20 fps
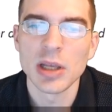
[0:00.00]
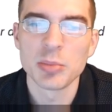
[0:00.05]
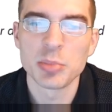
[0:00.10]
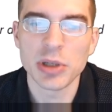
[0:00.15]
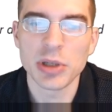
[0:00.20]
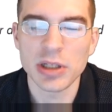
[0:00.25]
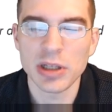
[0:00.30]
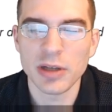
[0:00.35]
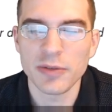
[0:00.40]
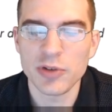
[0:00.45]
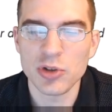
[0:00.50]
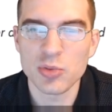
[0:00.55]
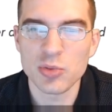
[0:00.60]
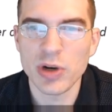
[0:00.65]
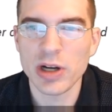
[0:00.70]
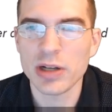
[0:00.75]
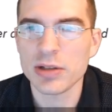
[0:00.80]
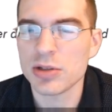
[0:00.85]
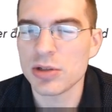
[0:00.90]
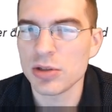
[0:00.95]
But if you
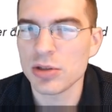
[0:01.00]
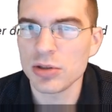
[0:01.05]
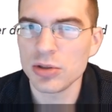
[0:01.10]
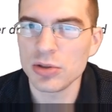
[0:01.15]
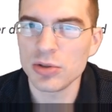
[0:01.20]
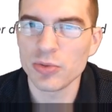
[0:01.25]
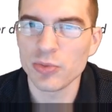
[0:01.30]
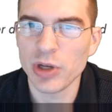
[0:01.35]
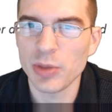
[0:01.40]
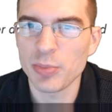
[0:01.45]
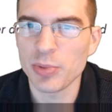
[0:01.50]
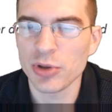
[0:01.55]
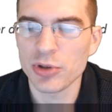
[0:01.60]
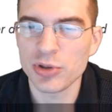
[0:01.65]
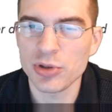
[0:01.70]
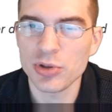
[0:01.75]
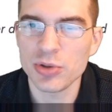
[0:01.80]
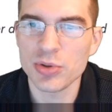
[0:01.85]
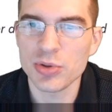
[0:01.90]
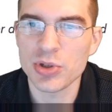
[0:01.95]
want to
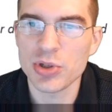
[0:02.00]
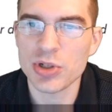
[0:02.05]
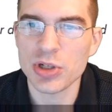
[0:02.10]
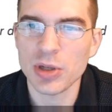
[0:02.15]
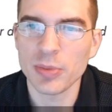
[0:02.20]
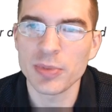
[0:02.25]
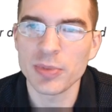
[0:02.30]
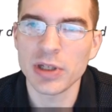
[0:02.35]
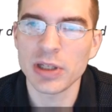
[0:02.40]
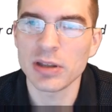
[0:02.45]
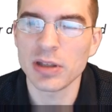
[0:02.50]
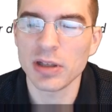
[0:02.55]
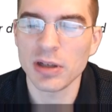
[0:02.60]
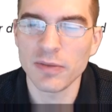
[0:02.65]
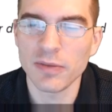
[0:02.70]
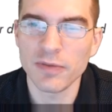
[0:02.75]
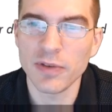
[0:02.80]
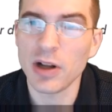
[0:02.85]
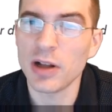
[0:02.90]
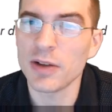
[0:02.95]
reproduce something that
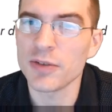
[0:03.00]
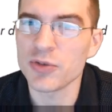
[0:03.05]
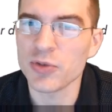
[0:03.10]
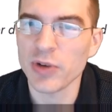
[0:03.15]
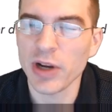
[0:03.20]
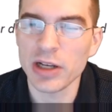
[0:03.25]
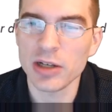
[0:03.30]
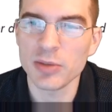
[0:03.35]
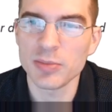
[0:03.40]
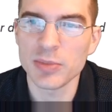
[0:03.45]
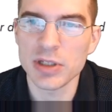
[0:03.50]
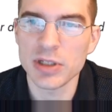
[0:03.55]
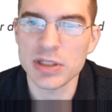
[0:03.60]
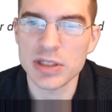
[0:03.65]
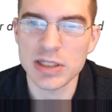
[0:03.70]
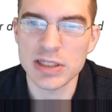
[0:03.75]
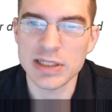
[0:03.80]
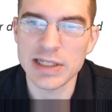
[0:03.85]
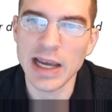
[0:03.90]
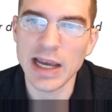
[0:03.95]
involves randomness
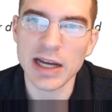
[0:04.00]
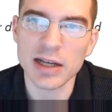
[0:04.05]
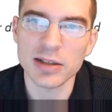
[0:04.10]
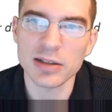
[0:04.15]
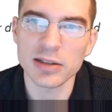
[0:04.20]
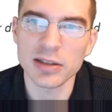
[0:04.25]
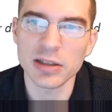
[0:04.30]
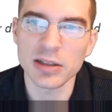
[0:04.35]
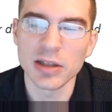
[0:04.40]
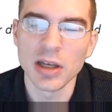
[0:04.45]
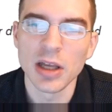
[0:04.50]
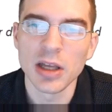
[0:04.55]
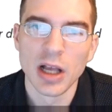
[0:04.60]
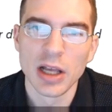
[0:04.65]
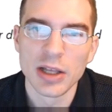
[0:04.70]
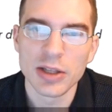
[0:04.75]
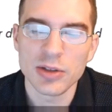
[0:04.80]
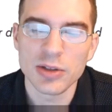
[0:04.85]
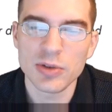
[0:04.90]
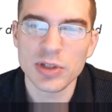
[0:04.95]
exactly,
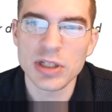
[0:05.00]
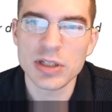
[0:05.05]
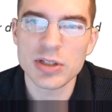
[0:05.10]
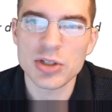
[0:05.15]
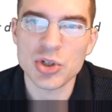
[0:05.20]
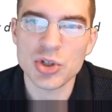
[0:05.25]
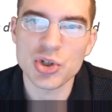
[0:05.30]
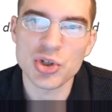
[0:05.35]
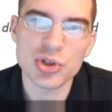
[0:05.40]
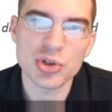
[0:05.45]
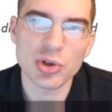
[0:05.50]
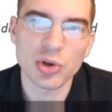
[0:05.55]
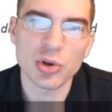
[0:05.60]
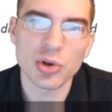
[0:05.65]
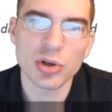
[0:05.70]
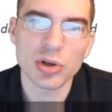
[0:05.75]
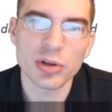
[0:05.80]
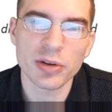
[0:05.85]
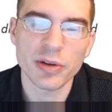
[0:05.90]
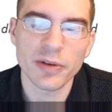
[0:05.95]
you need to
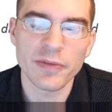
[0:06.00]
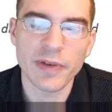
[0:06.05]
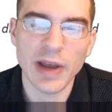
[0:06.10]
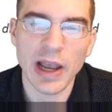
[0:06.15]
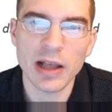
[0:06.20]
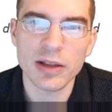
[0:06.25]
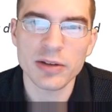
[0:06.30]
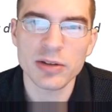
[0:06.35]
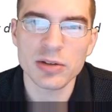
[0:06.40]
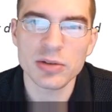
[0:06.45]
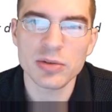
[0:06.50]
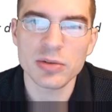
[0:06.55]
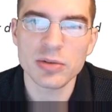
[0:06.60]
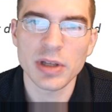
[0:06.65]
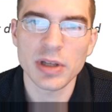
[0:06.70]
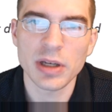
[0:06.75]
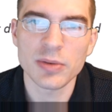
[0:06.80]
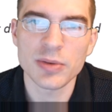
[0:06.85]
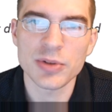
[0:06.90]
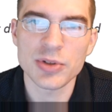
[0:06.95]
store the value
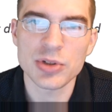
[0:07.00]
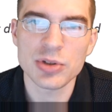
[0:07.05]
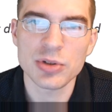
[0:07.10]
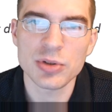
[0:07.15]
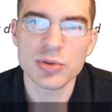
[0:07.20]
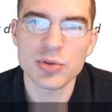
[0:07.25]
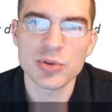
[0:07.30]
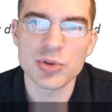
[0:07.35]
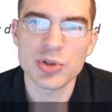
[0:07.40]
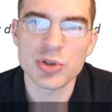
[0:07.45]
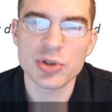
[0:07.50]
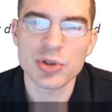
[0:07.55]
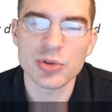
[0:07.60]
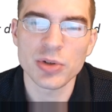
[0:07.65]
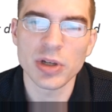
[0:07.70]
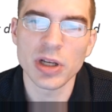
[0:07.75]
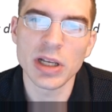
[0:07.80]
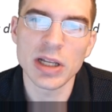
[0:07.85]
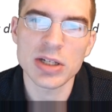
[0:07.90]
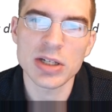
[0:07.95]
was used to
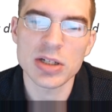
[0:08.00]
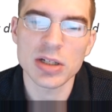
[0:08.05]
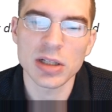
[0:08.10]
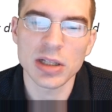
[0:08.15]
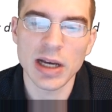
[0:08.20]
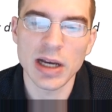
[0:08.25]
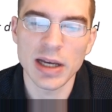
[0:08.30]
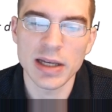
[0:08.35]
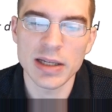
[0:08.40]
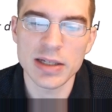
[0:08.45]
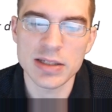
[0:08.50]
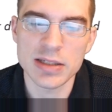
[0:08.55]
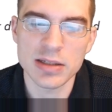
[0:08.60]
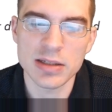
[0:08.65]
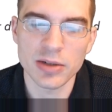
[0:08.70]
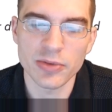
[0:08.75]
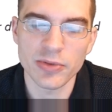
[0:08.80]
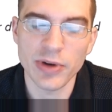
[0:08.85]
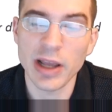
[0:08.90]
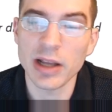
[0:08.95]
initialize
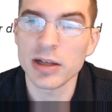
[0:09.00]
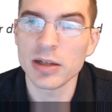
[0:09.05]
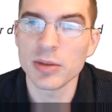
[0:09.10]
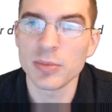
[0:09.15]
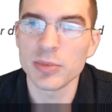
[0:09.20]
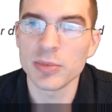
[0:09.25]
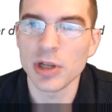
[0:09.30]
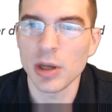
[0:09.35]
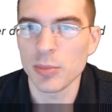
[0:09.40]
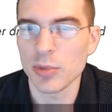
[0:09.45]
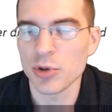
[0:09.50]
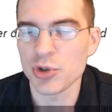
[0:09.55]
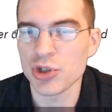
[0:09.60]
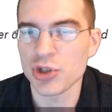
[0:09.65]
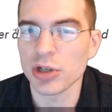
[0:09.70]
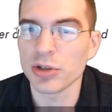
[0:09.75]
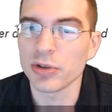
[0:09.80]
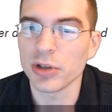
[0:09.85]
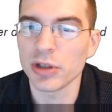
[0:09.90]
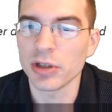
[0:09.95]
the random number
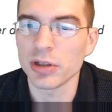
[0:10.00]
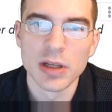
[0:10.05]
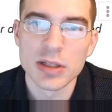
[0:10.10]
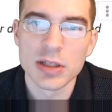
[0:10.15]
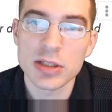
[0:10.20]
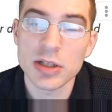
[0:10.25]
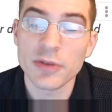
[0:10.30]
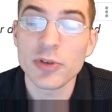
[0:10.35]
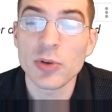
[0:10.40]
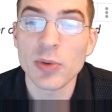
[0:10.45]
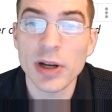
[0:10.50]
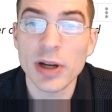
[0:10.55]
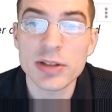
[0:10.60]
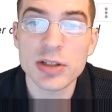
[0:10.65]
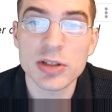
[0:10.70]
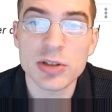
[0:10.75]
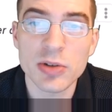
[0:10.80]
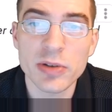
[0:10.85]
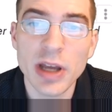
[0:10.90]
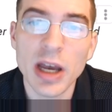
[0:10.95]
generator. So if you want to
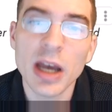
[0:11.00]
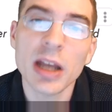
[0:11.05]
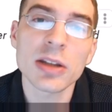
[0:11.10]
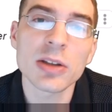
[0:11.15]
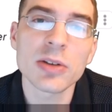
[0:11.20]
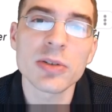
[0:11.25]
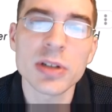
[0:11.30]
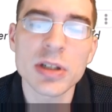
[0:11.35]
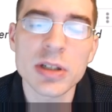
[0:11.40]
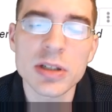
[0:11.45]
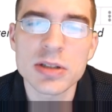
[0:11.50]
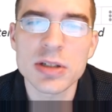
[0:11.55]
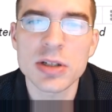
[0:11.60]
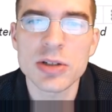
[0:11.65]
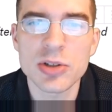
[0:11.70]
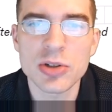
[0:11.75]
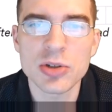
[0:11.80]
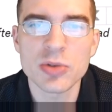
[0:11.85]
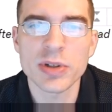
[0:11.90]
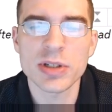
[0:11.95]
do that, you need to
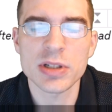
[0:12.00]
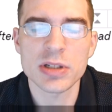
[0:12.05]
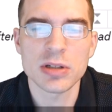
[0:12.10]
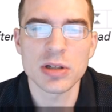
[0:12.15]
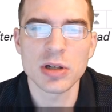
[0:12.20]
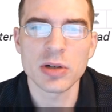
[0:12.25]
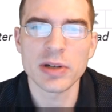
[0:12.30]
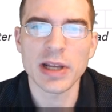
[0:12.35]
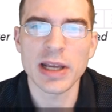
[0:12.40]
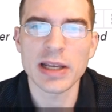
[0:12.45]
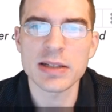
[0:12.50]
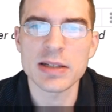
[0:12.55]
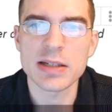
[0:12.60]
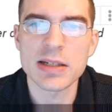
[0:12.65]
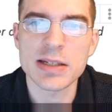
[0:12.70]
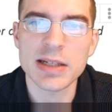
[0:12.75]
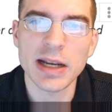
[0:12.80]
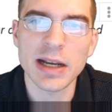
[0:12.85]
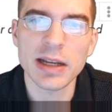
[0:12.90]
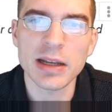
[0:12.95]
do what's known as
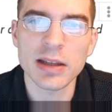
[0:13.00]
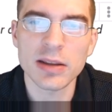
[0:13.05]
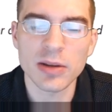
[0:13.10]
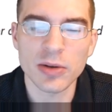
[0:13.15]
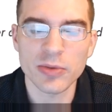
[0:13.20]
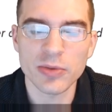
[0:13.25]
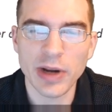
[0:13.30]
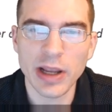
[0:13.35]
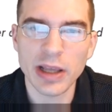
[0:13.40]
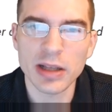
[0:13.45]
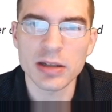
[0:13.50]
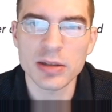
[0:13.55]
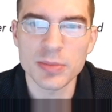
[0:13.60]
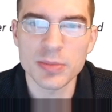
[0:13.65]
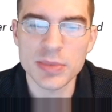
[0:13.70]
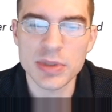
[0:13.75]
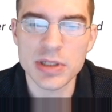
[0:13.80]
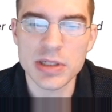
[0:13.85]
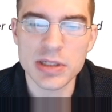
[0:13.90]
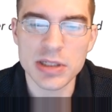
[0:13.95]
setting the
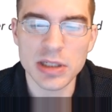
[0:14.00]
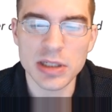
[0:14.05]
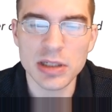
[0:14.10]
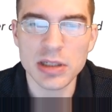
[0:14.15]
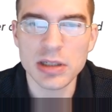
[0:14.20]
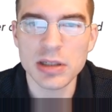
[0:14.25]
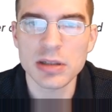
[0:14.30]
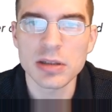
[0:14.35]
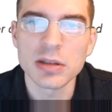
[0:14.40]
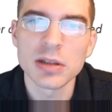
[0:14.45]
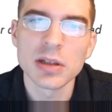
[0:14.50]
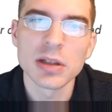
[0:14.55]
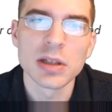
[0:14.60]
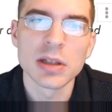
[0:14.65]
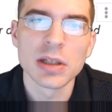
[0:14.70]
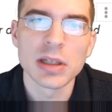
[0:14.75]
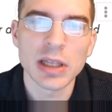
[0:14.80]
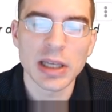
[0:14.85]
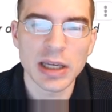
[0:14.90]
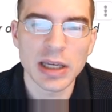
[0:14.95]
random seed,
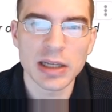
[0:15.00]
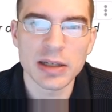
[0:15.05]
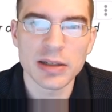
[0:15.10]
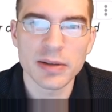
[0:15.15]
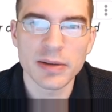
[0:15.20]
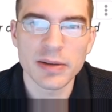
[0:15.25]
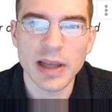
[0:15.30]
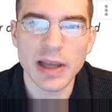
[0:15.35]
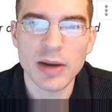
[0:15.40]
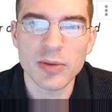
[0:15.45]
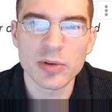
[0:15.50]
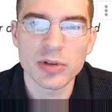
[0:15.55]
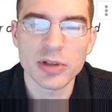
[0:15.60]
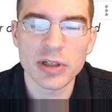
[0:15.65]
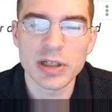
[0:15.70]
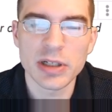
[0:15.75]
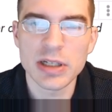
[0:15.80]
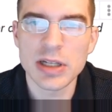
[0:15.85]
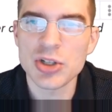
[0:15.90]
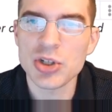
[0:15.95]
and that will
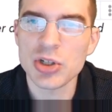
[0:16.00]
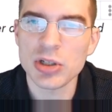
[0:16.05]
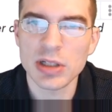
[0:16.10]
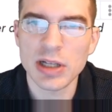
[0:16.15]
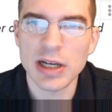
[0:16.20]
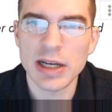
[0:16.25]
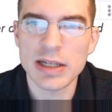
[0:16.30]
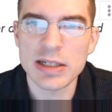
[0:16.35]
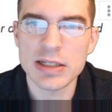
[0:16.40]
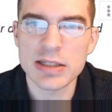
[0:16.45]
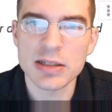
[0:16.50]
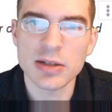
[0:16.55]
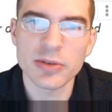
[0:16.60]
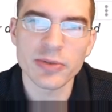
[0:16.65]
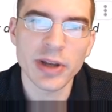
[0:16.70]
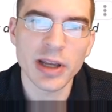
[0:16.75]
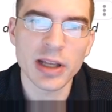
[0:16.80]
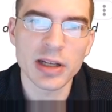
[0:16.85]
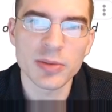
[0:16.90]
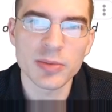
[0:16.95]
initialize the
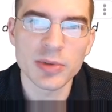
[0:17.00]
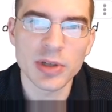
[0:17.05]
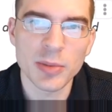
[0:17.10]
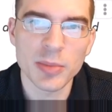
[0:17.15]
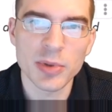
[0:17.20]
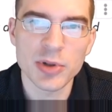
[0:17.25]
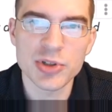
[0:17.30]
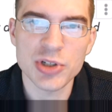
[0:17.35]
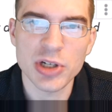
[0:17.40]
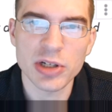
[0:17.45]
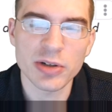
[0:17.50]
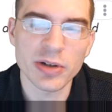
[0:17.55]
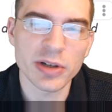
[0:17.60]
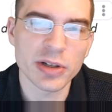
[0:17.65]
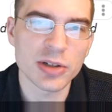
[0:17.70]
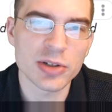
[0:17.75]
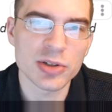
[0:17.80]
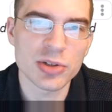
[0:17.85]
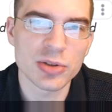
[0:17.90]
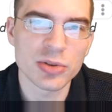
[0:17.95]
random number
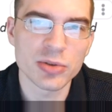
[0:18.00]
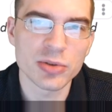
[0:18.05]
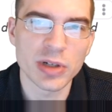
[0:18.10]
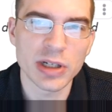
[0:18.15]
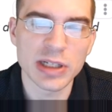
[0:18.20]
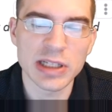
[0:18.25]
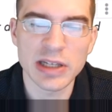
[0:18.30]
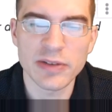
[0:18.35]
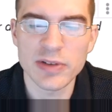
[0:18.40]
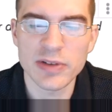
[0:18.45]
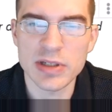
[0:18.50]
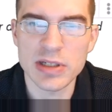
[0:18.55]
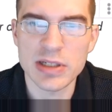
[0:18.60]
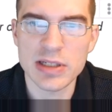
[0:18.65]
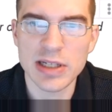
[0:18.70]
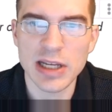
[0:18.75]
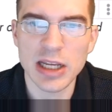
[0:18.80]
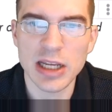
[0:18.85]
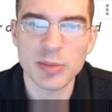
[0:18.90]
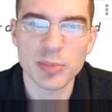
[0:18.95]
generator to a given
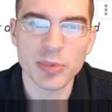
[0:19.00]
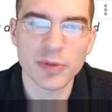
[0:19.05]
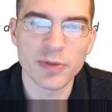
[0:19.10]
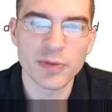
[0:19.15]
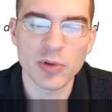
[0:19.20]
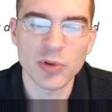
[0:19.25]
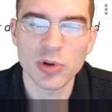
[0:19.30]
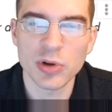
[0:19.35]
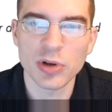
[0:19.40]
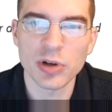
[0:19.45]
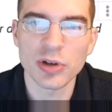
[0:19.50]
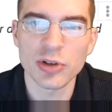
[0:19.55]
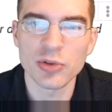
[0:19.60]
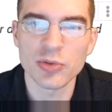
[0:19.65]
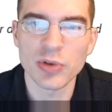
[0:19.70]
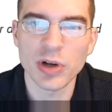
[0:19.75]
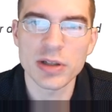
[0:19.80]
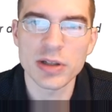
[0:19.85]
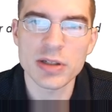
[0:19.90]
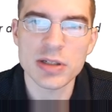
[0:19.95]
state before you
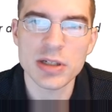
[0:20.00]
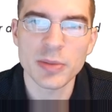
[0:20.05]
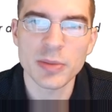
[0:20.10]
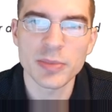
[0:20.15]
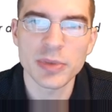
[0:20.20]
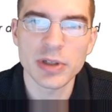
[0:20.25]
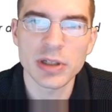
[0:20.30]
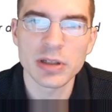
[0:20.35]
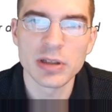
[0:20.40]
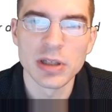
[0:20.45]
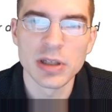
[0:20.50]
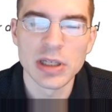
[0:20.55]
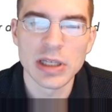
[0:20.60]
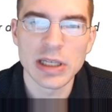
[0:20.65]
run something.